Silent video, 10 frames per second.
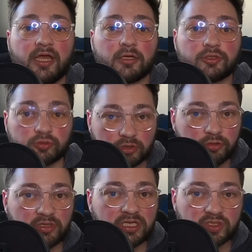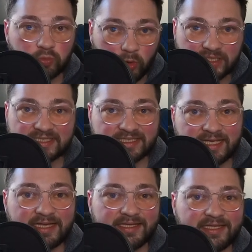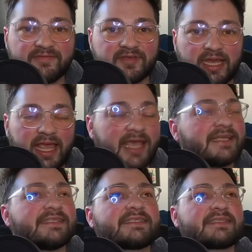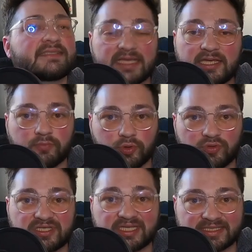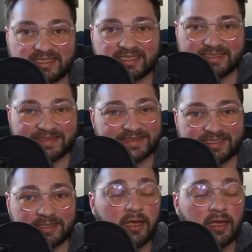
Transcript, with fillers: Dragunity is once again given an insane boost to consistency,